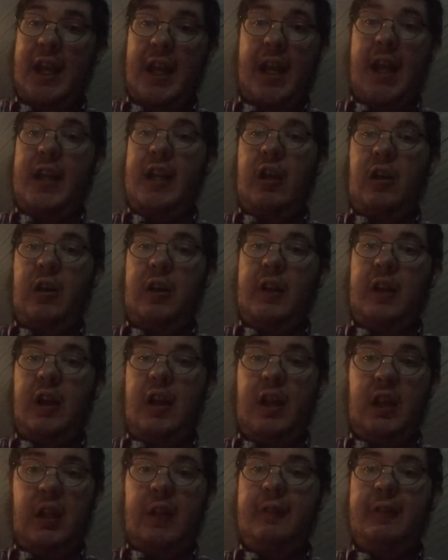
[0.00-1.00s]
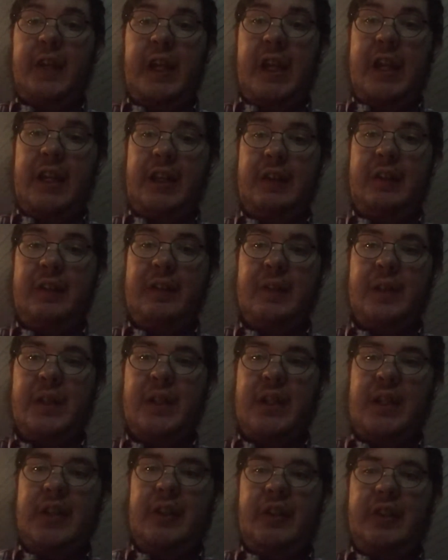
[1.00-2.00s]
And on Halloween
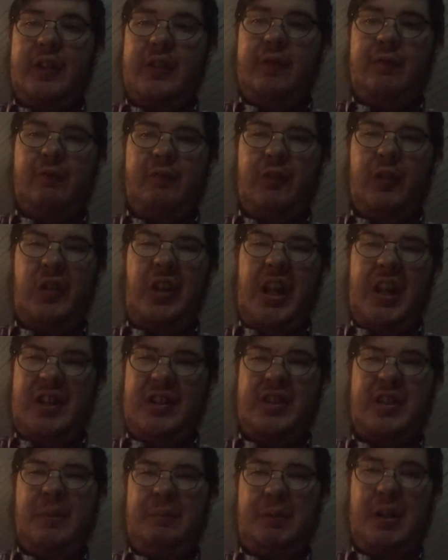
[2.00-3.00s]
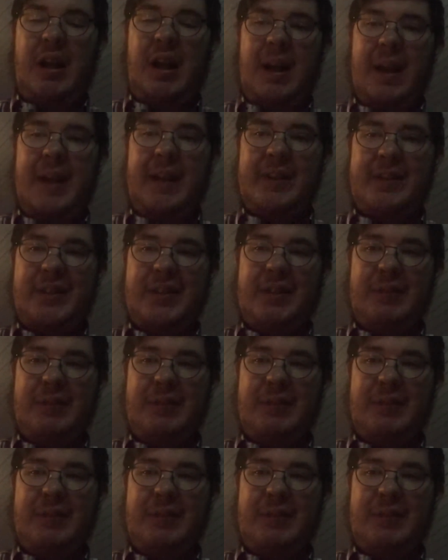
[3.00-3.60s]
we'll get a surprise.